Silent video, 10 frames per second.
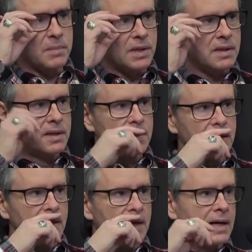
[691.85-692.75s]
But
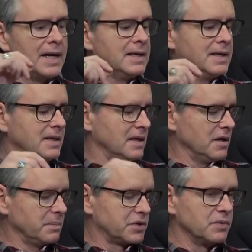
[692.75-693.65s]
I didn't need
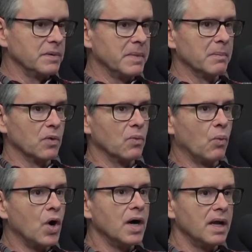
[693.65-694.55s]
help to remember
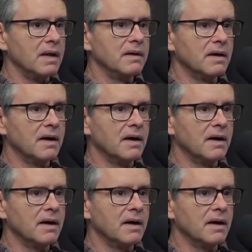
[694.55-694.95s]
one.